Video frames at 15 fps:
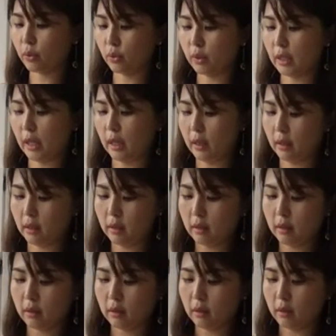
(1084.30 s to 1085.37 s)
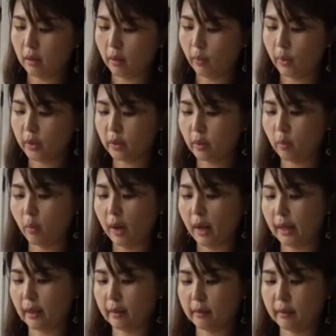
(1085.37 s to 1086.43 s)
today. I wonder why.